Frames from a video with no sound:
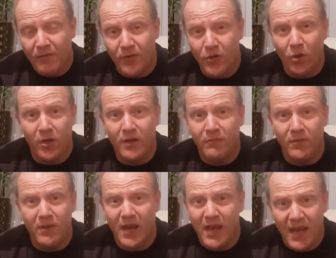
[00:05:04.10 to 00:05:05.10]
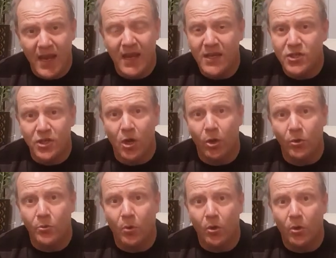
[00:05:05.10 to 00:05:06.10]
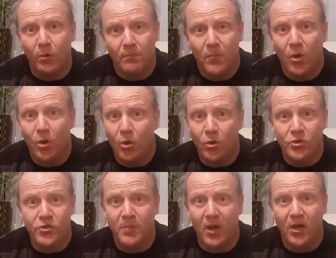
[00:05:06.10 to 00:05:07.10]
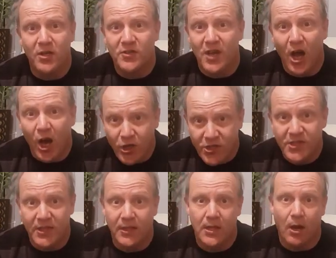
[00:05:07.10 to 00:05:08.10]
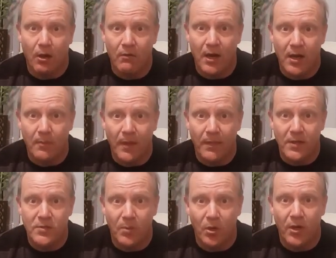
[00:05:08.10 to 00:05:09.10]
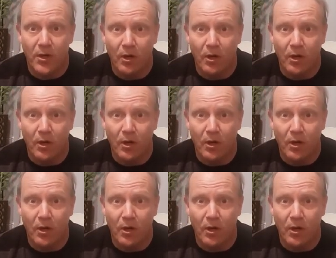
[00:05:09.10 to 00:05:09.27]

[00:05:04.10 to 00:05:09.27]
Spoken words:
if you're not even into Cold War or spies, I still can't recommend this book